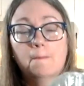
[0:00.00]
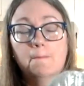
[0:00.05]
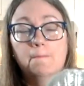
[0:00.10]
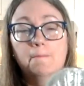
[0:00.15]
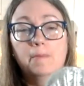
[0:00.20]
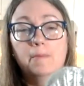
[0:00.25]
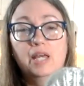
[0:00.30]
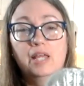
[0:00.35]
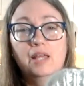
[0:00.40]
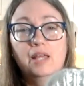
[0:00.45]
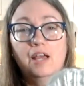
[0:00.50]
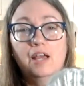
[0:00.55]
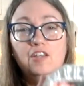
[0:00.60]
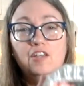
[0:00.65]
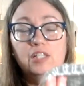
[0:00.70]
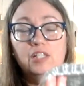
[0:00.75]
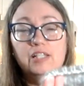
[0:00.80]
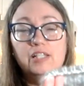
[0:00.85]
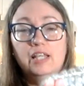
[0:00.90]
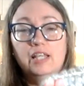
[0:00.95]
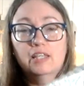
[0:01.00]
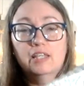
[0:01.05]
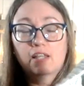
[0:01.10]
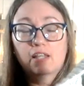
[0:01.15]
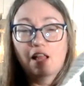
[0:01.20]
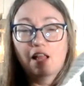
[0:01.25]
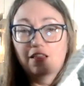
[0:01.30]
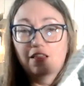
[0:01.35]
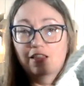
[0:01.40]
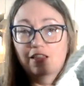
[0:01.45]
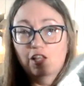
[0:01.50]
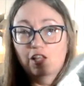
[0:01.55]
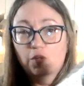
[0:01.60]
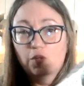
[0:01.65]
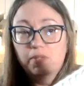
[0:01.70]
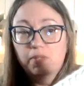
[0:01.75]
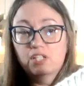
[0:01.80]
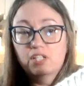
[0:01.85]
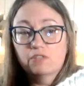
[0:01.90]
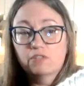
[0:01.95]
but I just like it a little
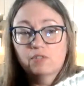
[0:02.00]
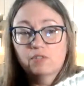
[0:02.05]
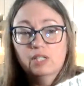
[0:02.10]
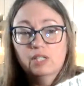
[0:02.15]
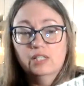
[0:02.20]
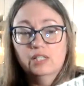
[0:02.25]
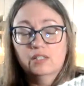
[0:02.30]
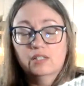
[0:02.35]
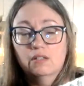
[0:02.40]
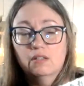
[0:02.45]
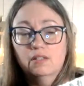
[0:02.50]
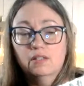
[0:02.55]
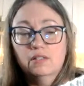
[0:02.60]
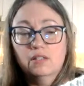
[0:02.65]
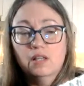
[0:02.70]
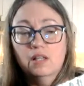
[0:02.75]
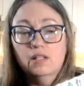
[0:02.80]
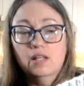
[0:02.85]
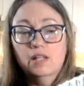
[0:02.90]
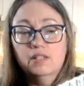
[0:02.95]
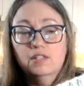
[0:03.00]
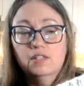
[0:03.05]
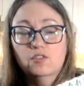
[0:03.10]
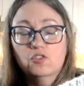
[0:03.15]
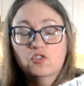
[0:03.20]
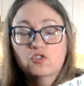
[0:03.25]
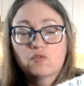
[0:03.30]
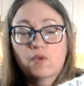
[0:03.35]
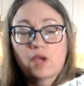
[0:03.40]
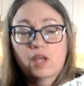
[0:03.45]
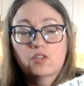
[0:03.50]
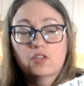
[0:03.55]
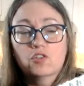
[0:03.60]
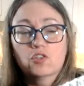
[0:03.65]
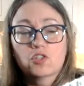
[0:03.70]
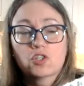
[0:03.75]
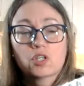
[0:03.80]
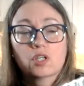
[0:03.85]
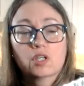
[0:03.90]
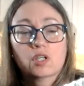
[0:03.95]
bit different. It still has got lots of stretch,